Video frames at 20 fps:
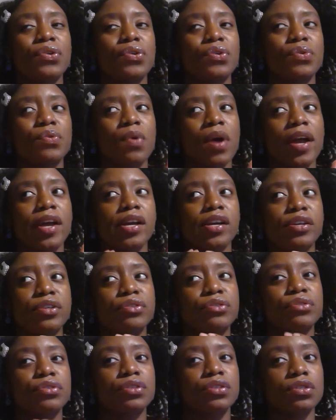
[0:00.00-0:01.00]
quite
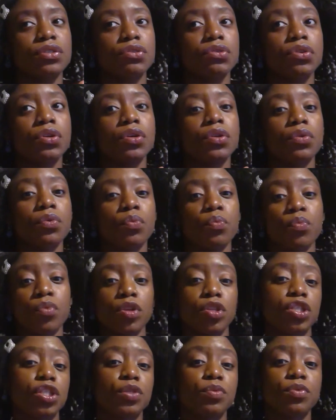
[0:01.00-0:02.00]
understood
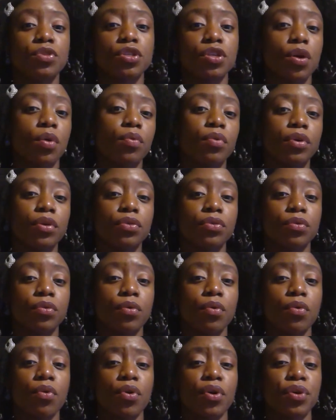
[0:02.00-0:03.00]
what she was going through
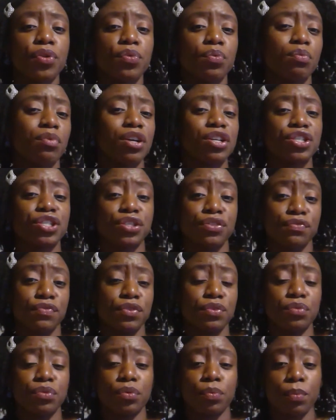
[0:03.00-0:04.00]
or the way she
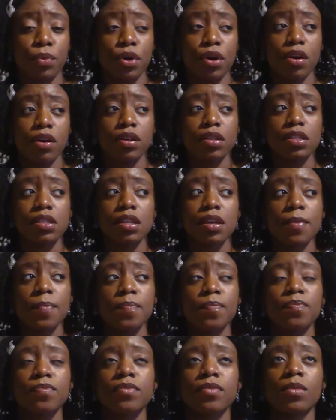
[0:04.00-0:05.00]
viewed the world.
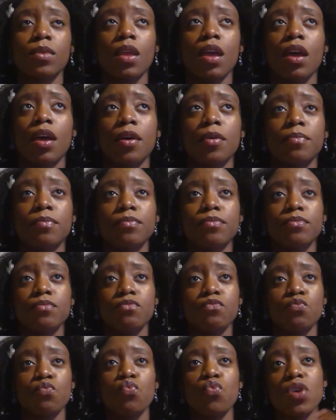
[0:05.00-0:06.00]

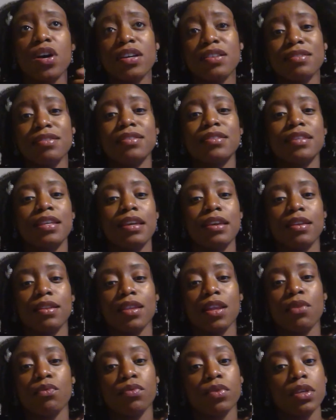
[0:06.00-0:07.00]
One scene
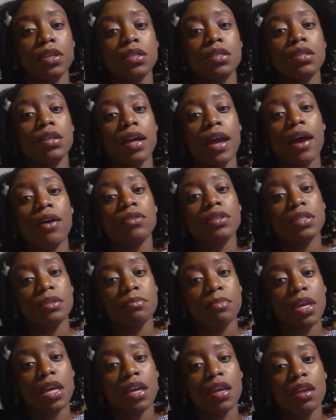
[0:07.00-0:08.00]
that really stuck out to
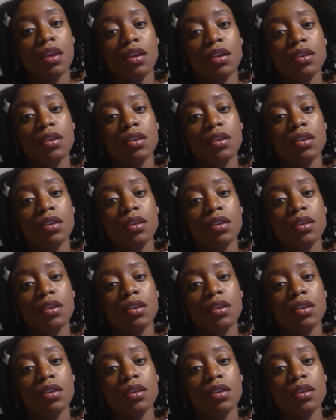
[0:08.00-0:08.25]
me